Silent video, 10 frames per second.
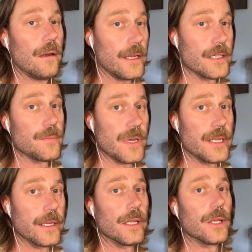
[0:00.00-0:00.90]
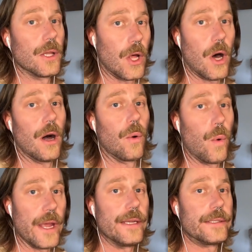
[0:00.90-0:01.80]
It has been a long
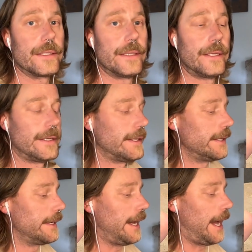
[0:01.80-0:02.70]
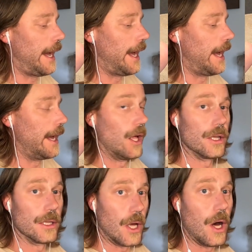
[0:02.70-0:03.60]
wait. A
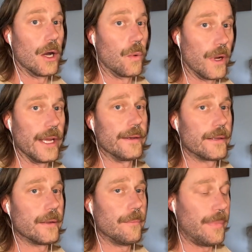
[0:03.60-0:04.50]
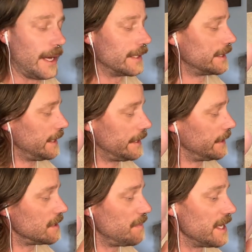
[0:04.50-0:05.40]
long wait, but it
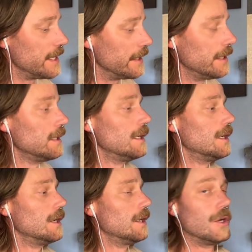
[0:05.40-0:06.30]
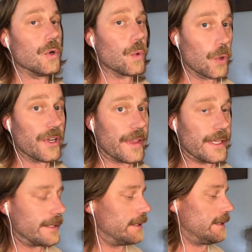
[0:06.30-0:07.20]
has been worth it.